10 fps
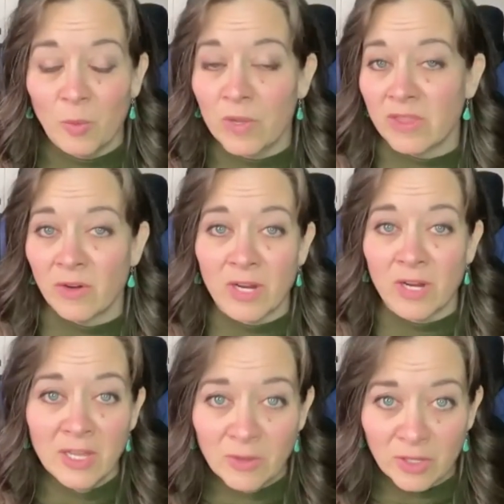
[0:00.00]
with your
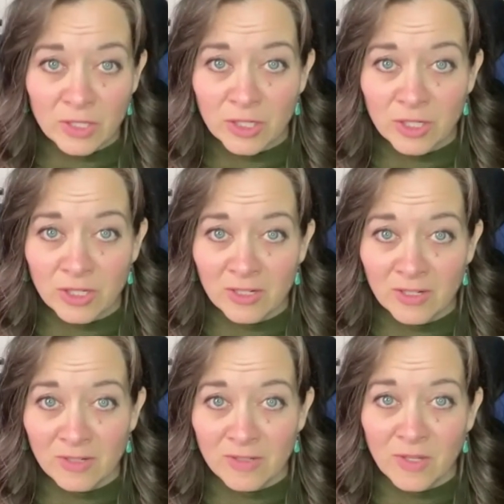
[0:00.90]
English.
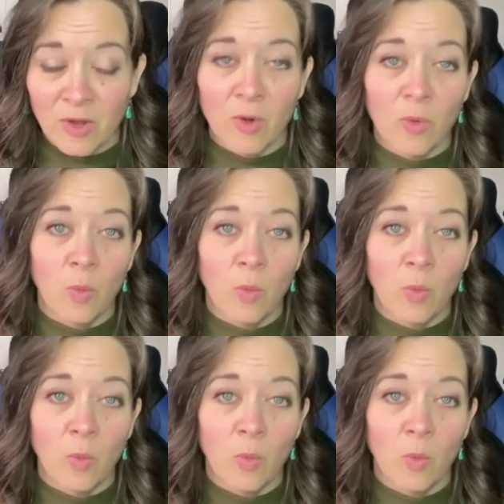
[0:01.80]
So